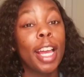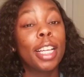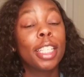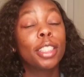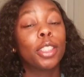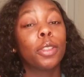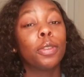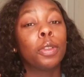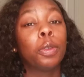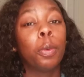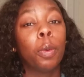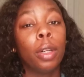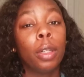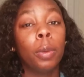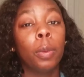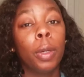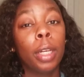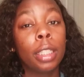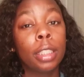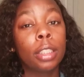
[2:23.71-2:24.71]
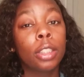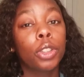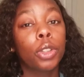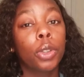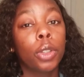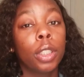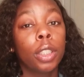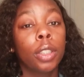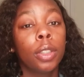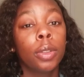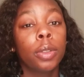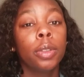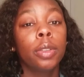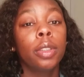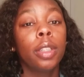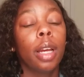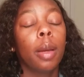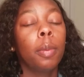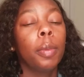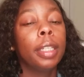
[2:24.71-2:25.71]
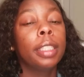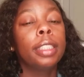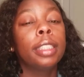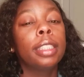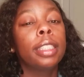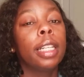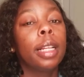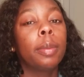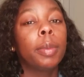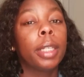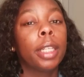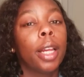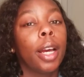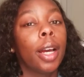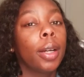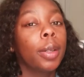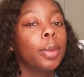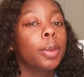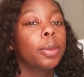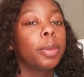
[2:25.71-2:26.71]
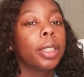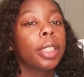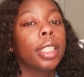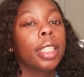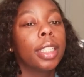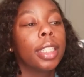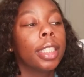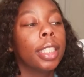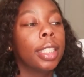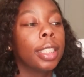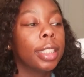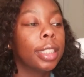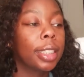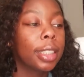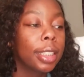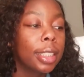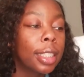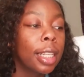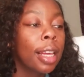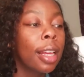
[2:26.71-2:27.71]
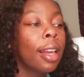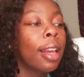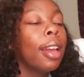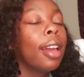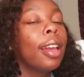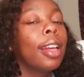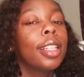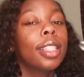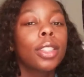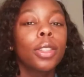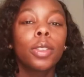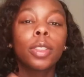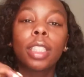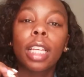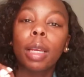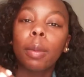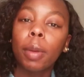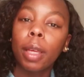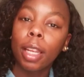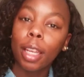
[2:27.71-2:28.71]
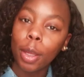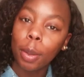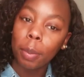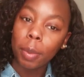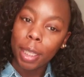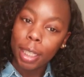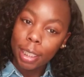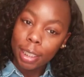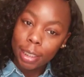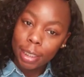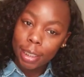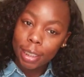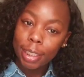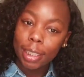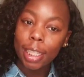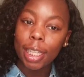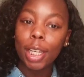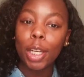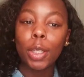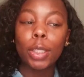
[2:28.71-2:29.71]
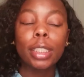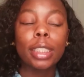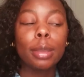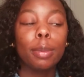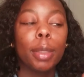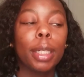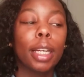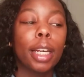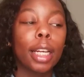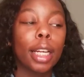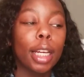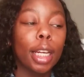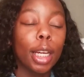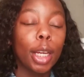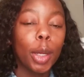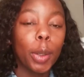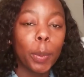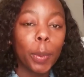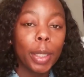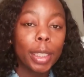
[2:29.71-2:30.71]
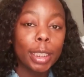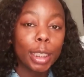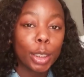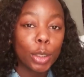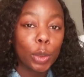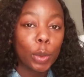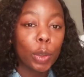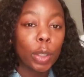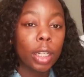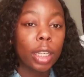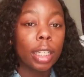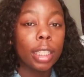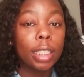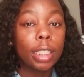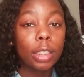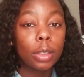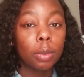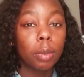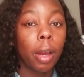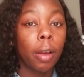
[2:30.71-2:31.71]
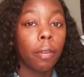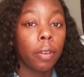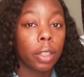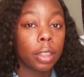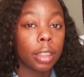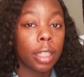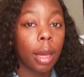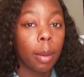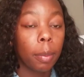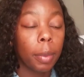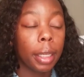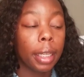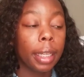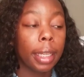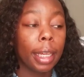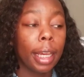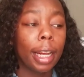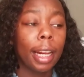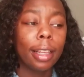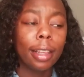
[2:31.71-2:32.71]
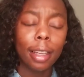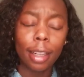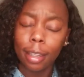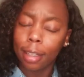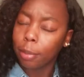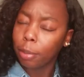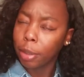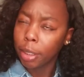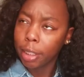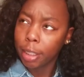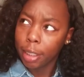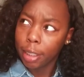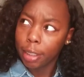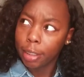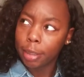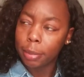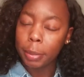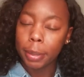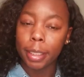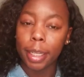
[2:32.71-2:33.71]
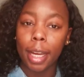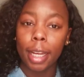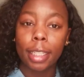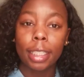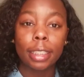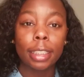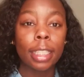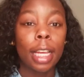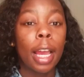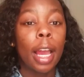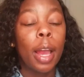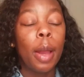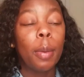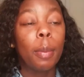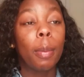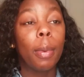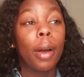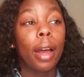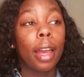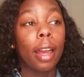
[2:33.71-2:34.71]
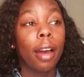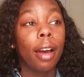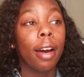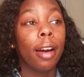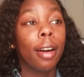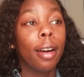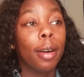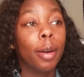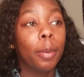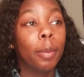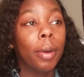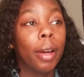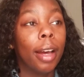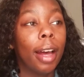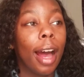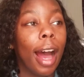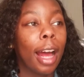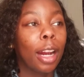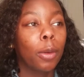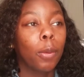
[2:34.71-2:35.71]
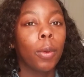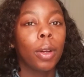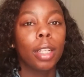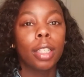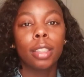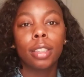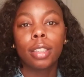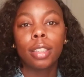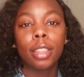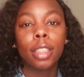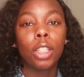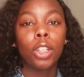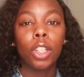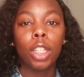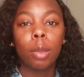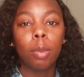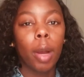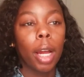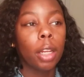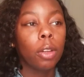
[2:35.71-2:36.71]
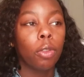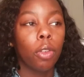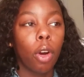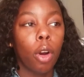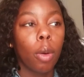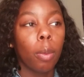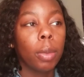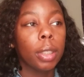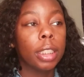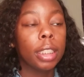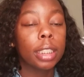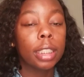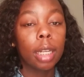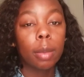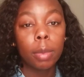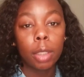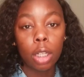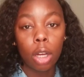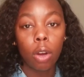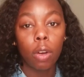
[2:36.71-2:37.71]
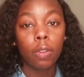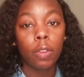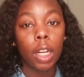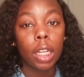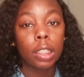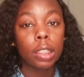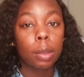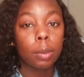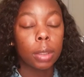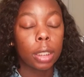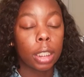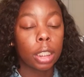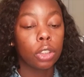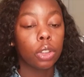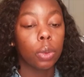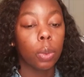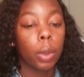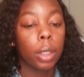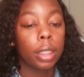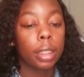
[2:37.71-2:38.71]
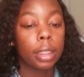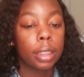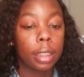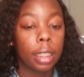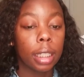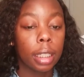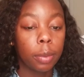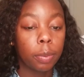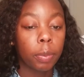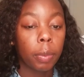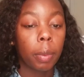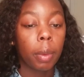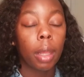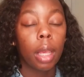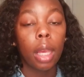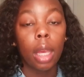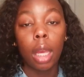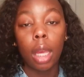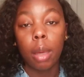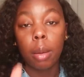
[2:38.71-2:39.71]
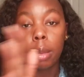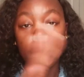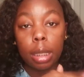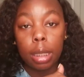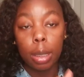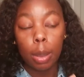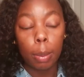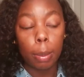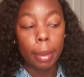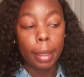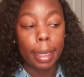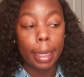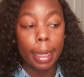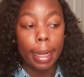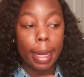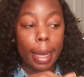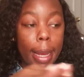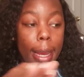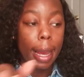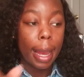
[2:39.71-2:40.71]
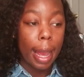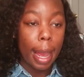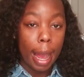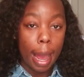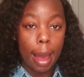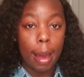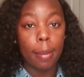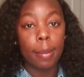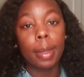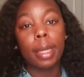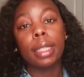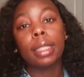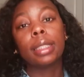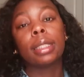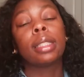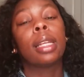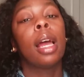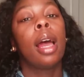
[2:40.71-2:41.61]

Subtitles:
So if you want a wig tutorial, I mean, just let me know, because it's going to take me a little bit, you know, to make a good wig tutorial, because this is my first time making it, and I think it did pretty good, to be honest. But I don't want to steer anybody wrong, but just let me know if that's something that you want to see. You know, put it in the comments.